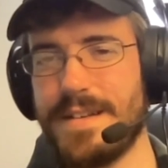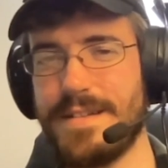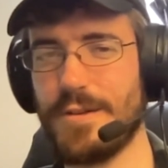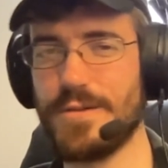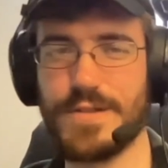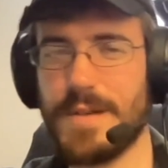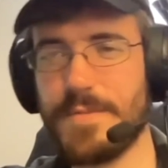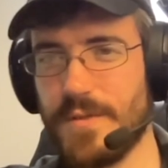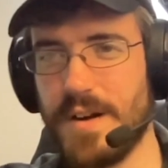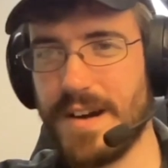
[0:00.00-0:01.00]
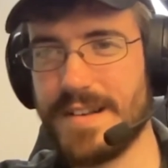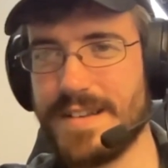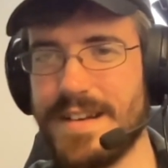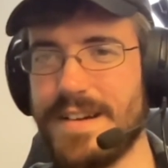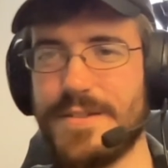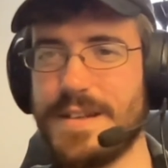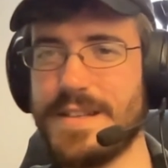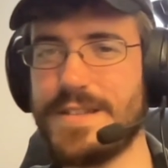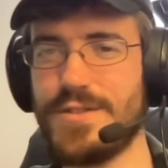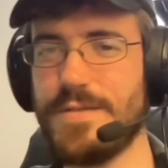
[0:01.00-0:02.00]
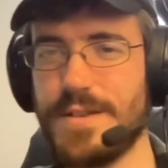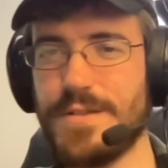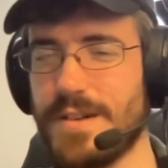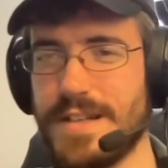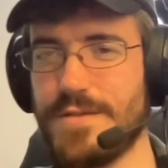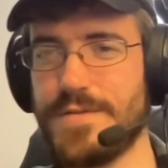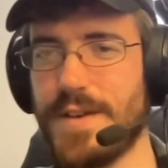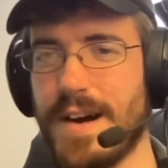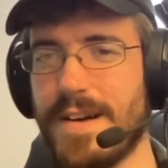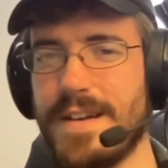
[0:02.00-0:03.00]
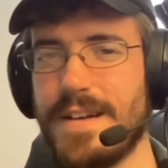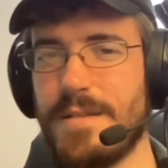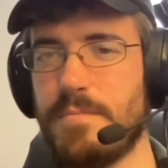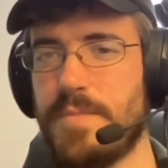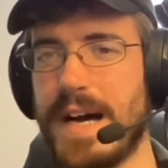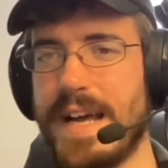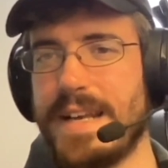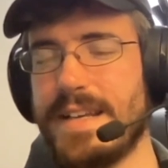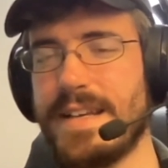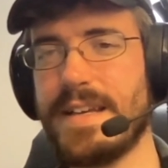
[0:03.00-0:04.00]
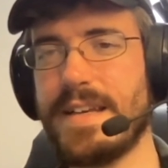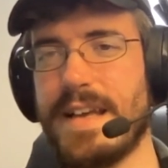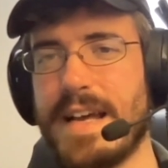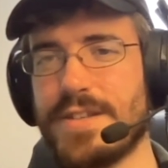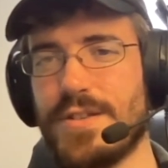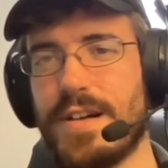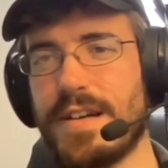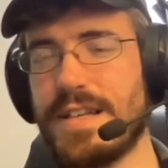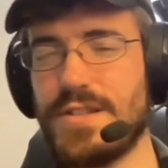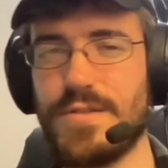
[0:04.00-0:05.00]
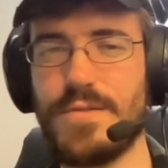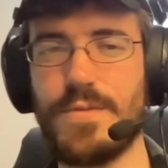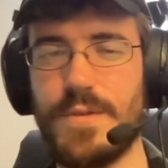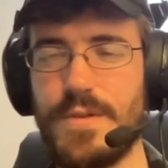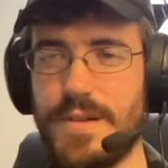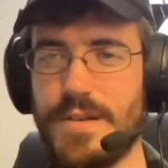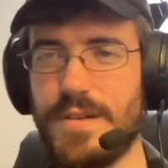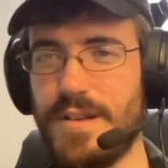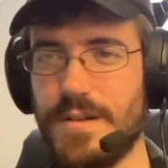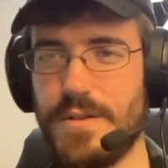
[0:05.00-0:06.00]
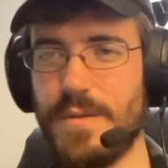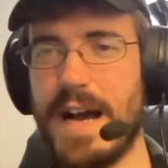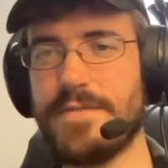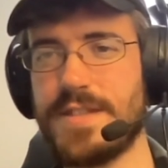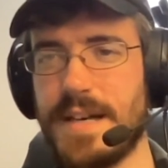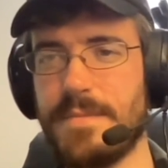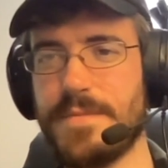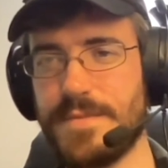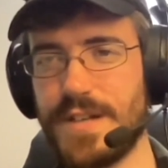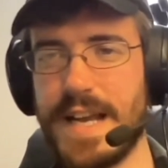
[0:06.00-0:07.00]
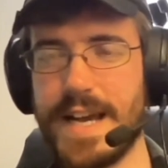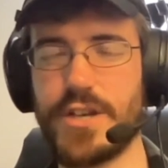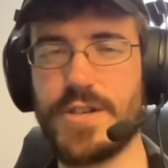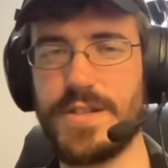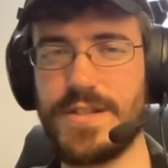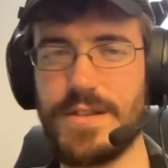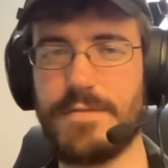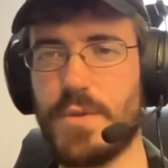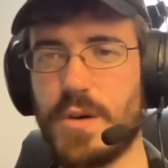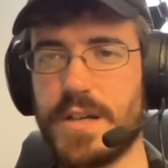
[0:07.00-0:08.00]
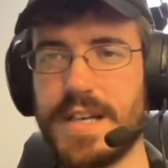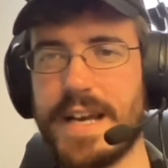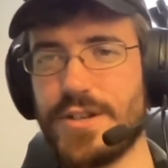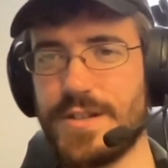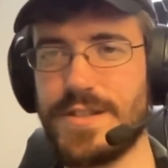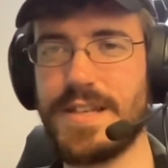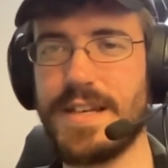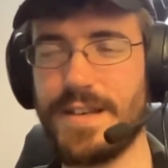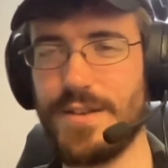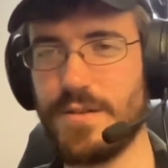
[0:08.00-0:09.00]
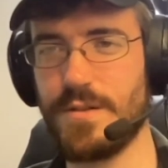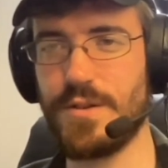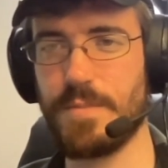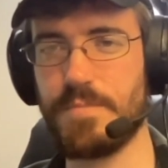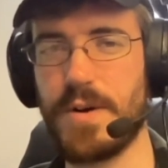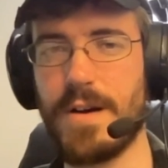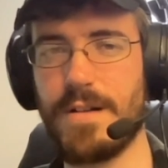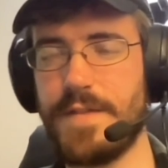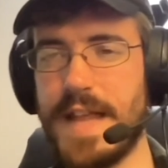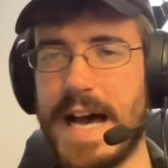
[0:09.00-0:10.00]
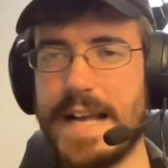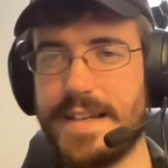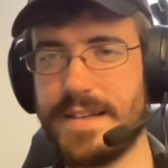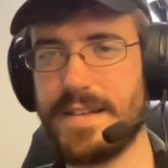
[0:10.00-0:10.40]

you're doing something wrong. You're going too far. But as long as you have some connections, you have more connections, you're part of that